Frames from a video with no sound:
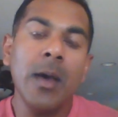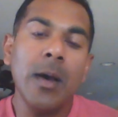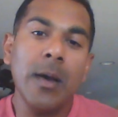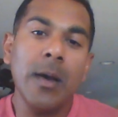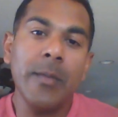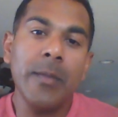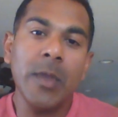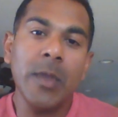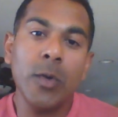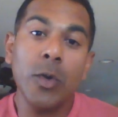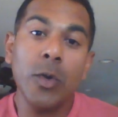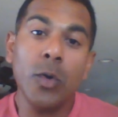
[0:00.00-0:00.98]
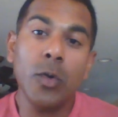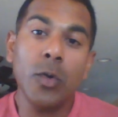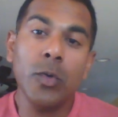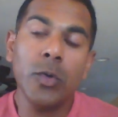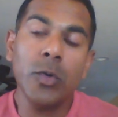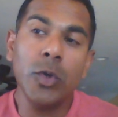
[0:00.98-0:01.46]
There were
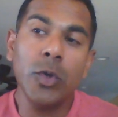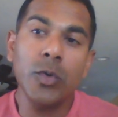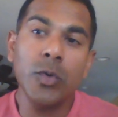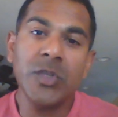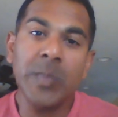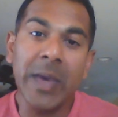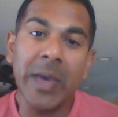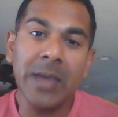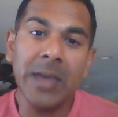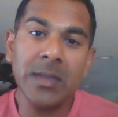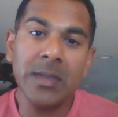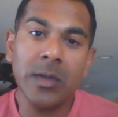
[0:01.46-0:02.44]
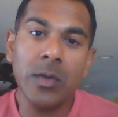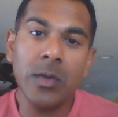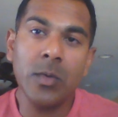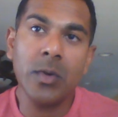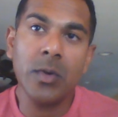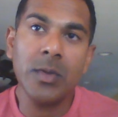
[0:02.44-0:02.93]
no huge spikes. In
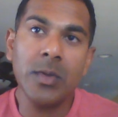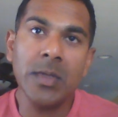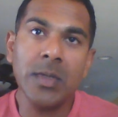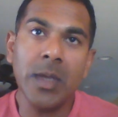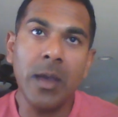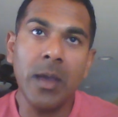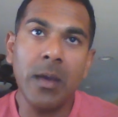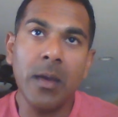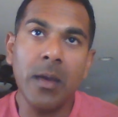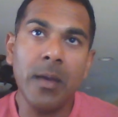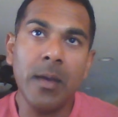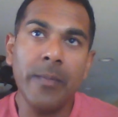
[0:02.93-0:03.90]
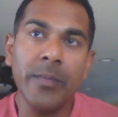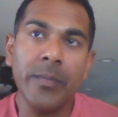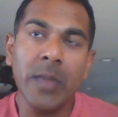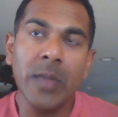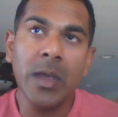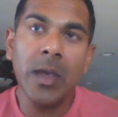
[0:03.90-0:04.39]
other words, when
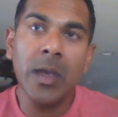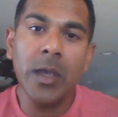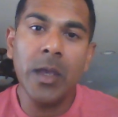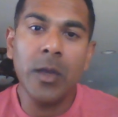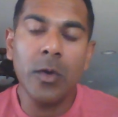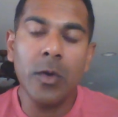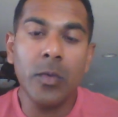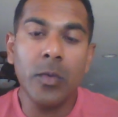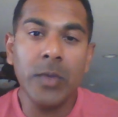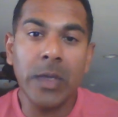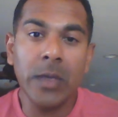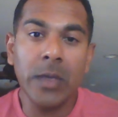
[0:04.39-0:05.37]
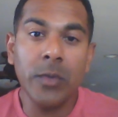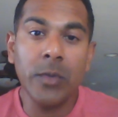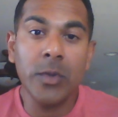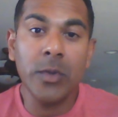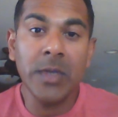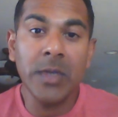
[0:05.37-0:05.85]

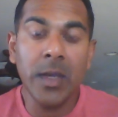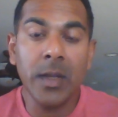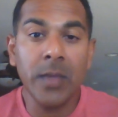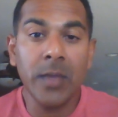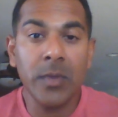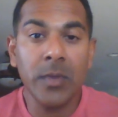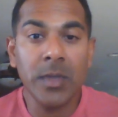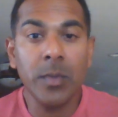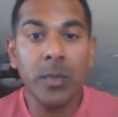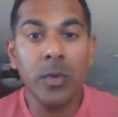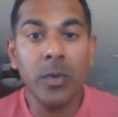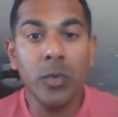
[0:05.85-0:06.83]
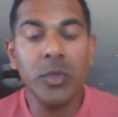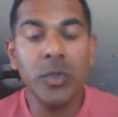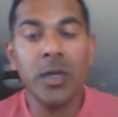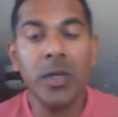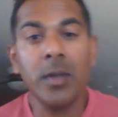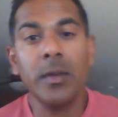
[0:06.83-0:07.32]
you take, like, for example, a goo
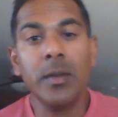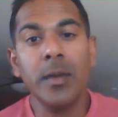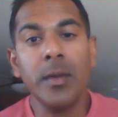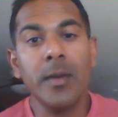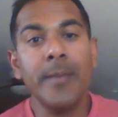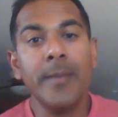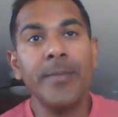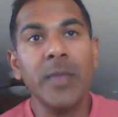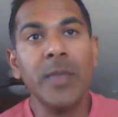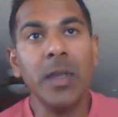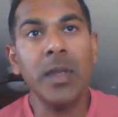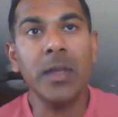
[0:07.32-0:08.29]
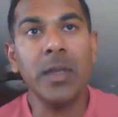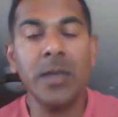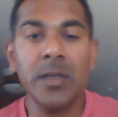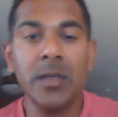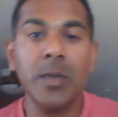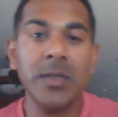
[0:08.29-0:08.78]
gel, it
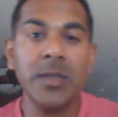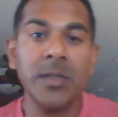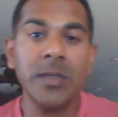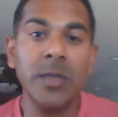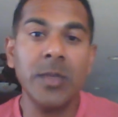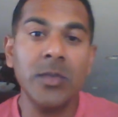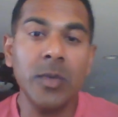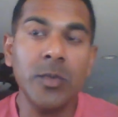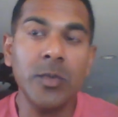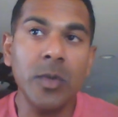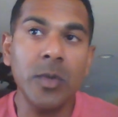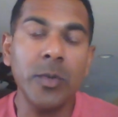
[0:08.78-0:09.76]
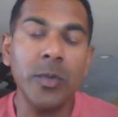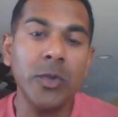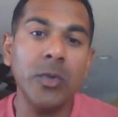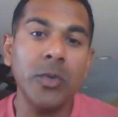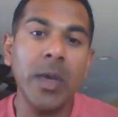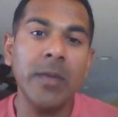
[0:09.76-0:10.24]
takes about 6 minutes to absorb, but
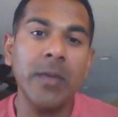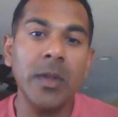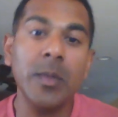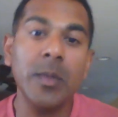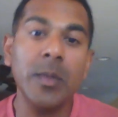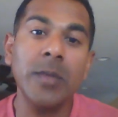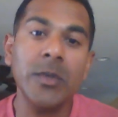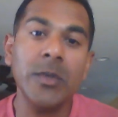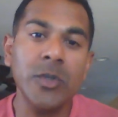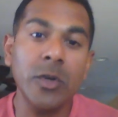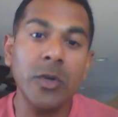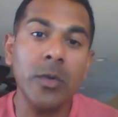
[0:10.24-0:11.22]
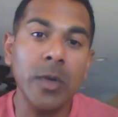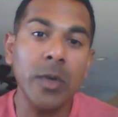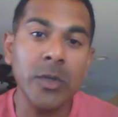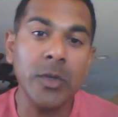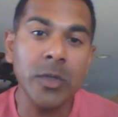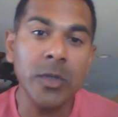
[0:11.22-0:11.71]
you do have a little bit of a sugar
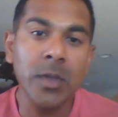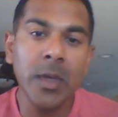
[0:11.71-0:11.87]
rush